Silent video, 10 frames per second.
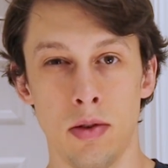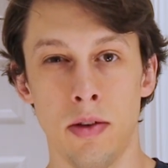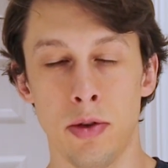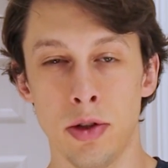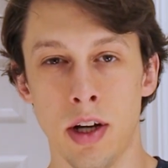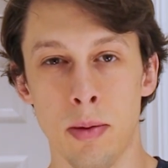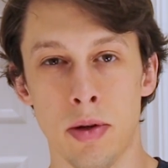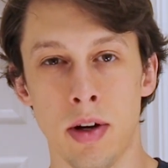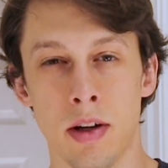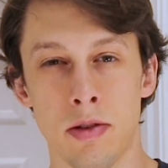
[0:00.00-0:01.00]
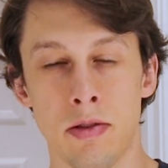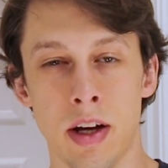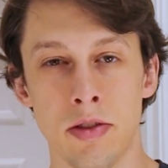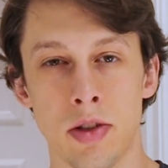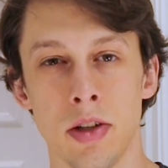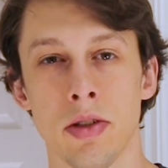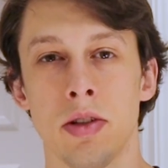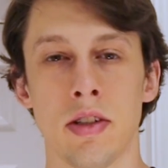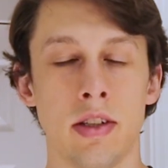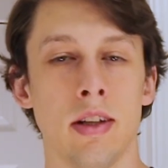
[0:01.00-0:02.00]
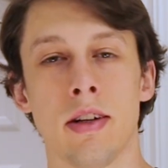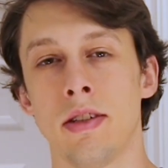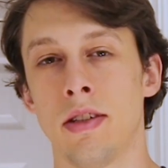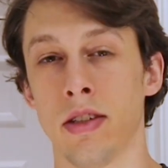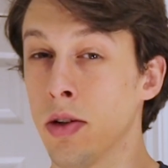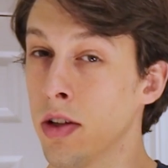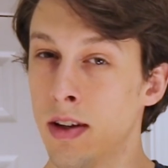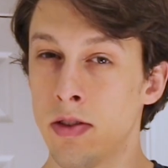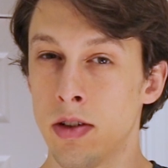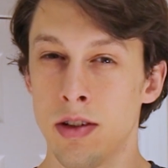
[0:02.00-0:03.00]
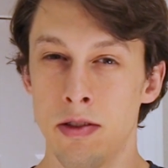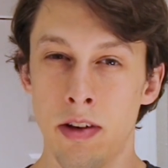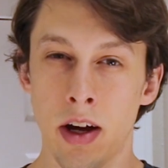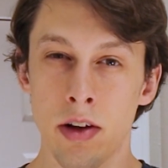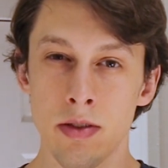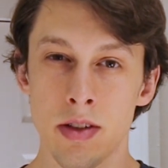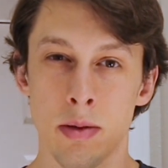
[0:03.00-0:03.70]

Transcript: if you're shopping around for valves, you're also gonna see a lot of the single lever valves.